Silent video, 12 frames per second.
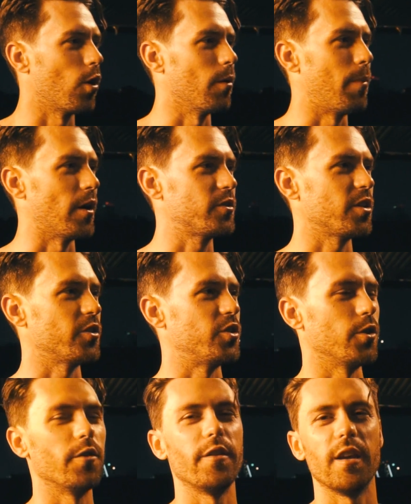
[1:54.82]
We're about to
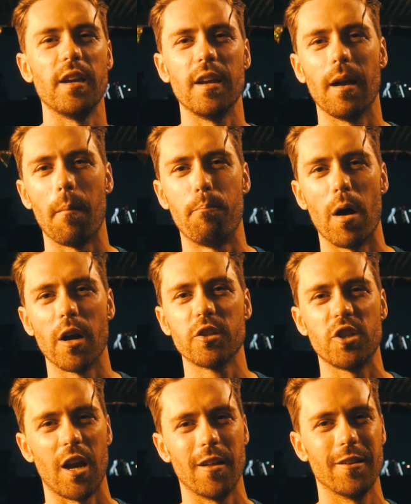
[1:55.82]
do the bug
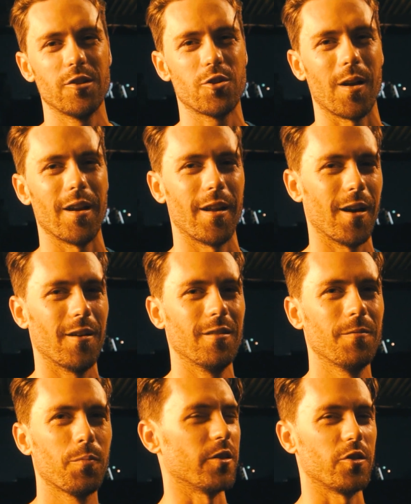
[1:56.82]
challenge right
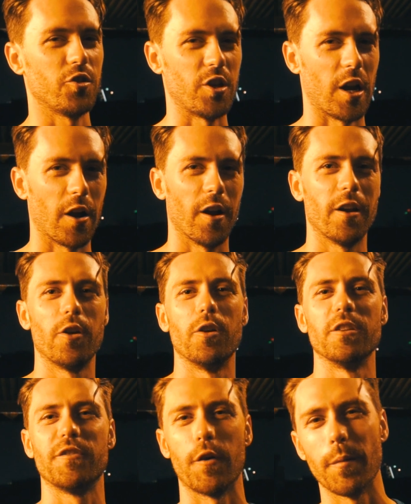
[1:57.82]
now. Jared, who
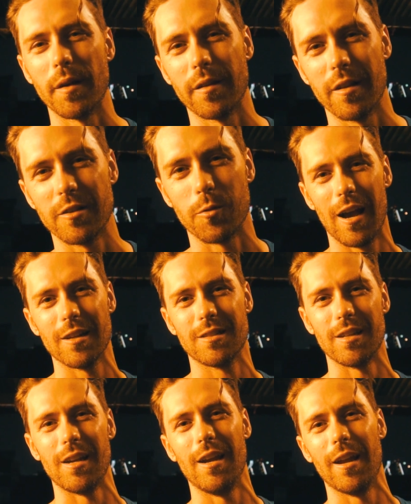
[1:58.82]
is filming this, he has
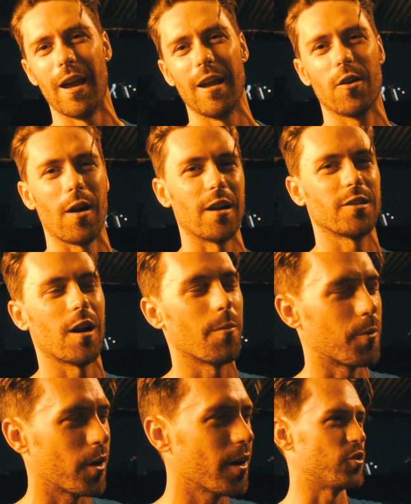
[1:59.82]
to eat a
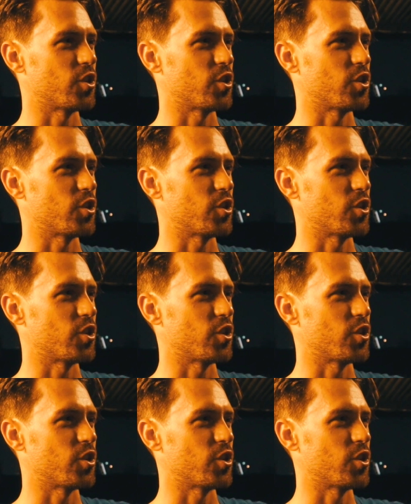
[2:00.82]
grasshopper.